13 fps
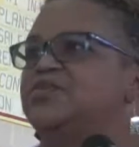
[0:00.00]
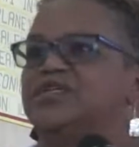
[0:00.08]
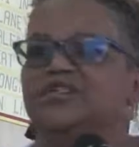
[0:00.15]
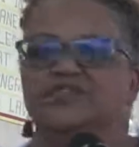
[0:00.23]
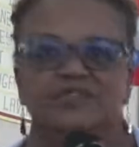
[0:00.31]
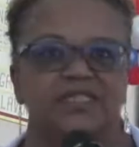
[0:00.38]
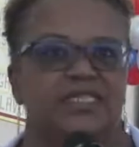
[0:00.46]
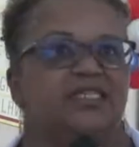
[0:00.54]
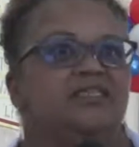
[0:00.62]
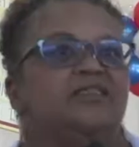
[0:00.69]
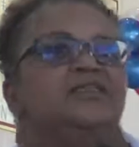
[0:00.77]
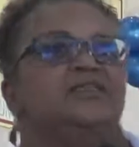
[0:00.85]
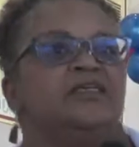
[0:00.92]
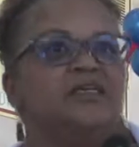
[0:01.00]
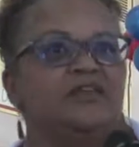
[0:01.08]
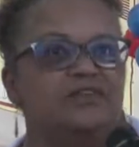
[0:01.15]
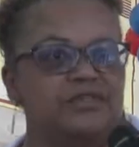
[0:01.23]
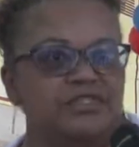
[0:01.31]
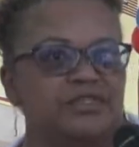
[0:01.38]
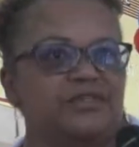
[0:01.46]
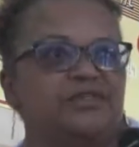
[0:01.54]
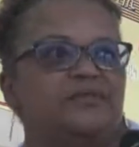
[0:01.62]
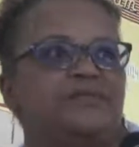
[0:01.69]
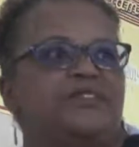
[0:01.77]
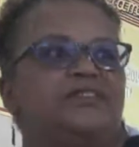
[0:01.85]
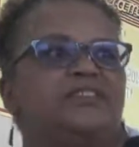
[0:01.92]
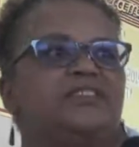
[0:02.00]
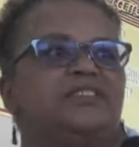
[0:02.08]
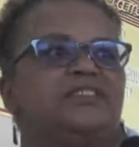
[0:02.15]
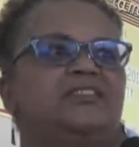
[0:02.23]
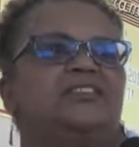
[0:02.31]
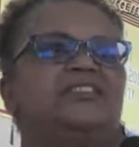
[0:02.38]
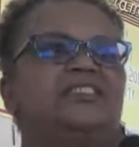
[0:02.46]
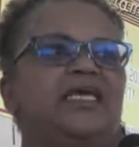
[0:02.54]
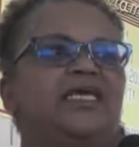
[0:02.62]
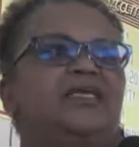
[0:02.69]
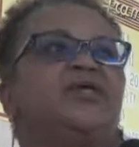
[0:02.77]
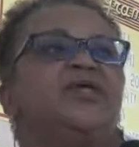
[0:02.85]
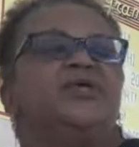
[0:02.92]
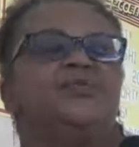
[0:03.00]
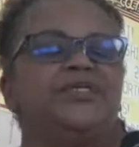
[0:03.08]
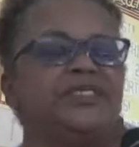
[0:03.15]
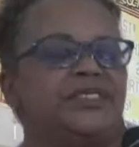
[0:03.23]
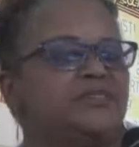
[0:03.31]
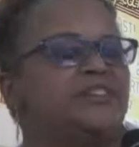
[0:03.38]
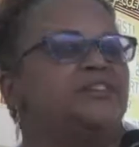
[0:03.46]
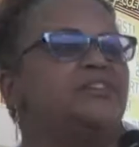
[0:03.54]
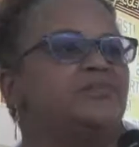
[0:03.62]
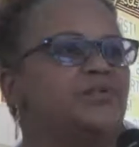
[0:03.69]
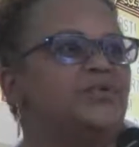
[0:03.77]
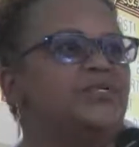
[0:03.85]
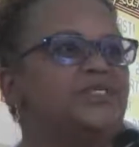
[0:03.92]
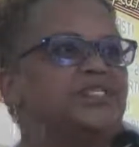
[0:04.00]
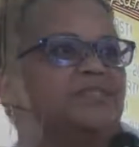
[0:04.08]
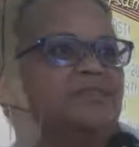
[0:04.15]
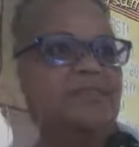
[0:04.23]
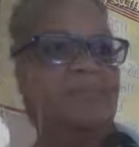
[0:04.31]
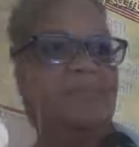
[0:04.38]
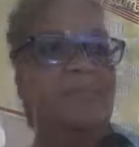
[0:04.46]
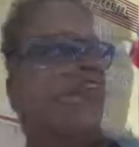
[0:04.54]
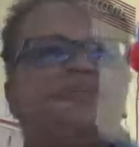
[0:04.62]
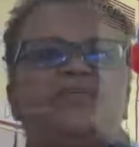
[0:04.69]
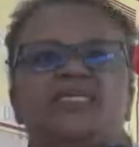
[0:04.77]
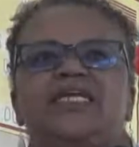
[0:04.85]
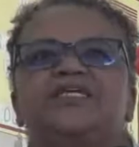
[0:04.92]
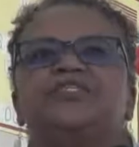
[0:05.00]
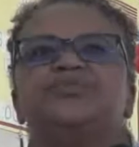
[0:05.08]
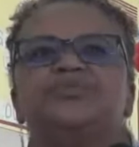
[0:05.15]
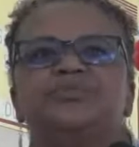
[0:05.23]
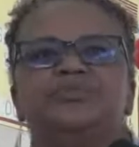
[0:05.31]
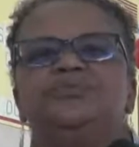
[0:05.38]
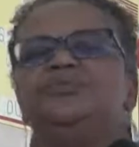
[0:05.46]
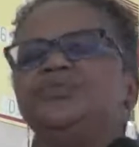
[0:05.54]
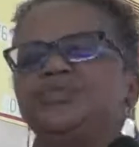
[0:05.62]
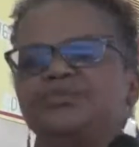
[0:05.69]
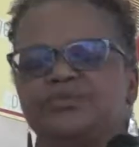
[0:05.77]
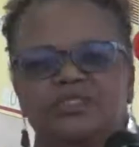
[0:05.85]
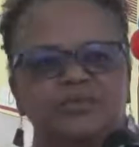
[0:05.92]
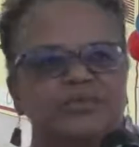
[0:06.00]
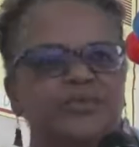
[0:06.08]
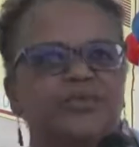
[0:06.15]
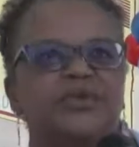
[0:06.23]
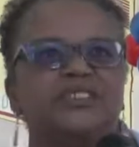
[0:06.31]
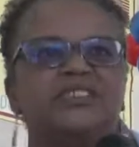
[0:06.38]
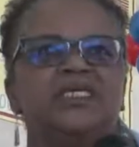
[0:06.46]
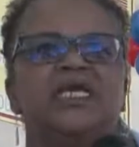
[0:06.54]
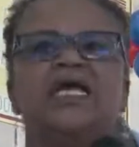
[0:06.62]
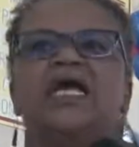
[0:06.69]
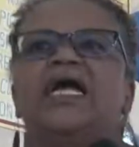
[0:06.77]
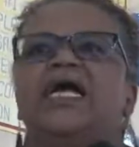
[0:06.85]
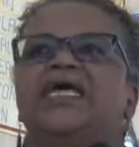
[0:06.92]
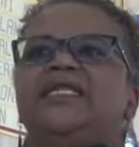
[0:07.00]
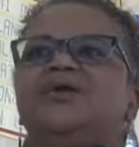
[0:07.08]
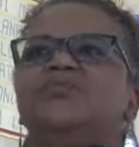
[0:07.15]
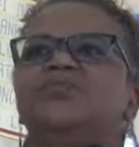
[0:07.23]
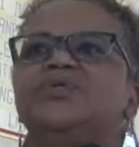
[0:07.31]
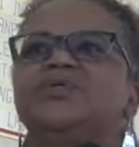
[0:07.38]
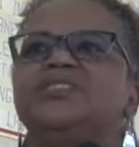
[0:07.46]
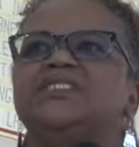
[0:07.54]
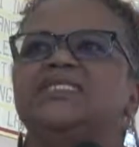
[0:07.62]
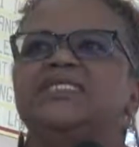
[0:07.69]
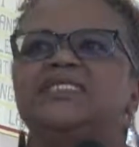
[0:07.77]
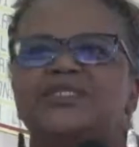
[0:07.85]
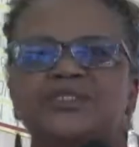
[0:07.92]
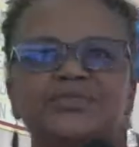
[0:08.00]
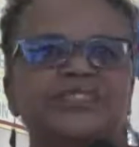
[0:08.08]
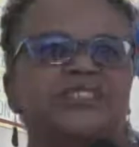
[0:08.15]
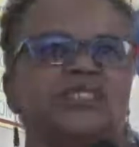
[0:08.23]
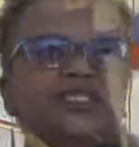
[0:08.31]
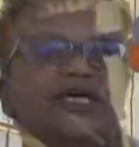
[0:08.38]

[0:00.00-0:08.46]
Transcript: wonderful lady, Fosteria Pearson, to say, We're here to support you. They've been a true, true support. And I want the country to